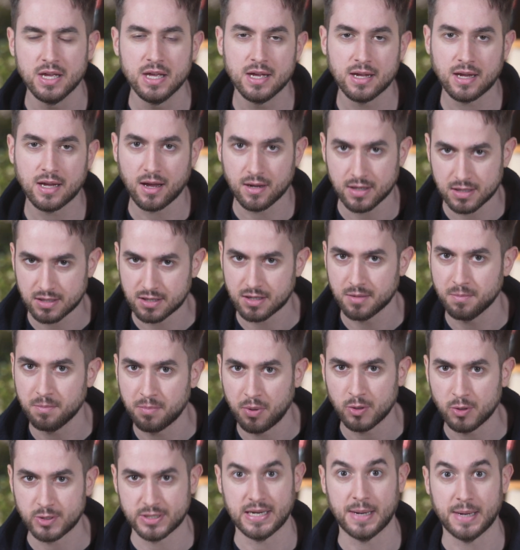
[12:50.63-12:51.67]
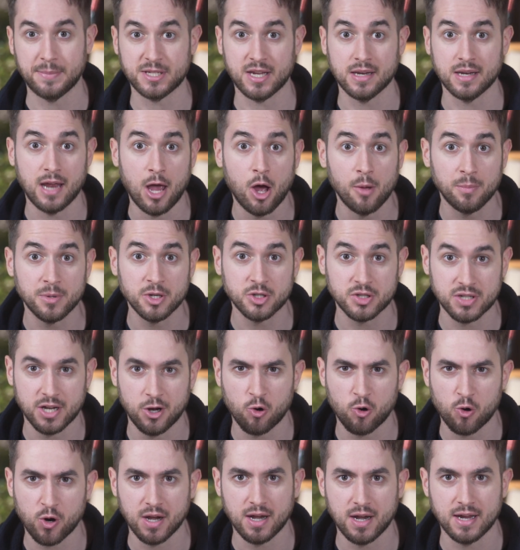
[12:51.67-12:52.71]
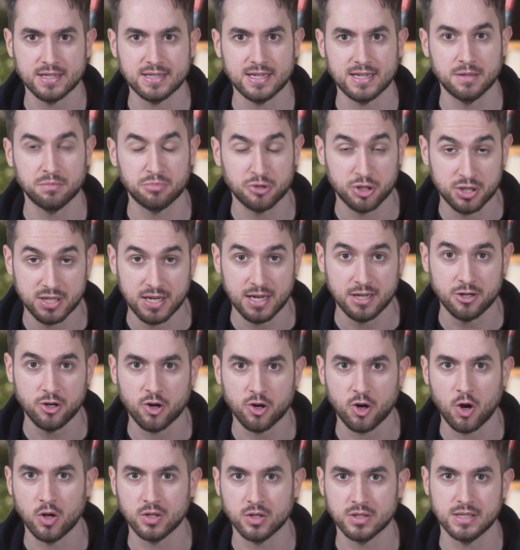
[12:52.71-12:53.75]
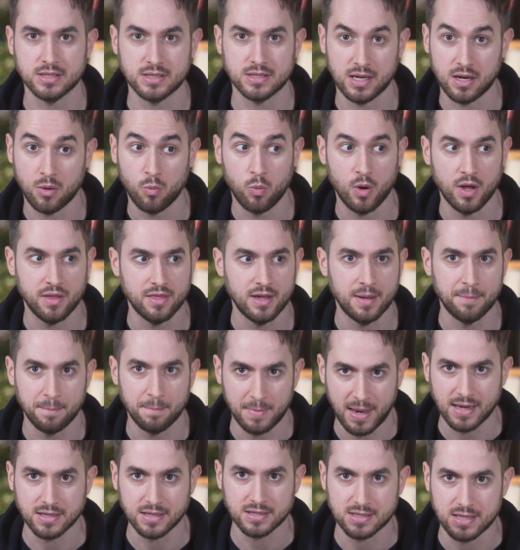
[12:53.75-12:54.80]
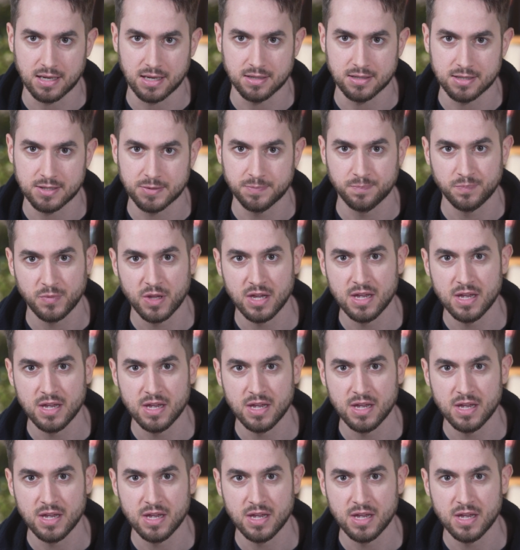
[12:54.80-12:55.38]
custom post types can help you stay organized and present your content in a way that makes sense.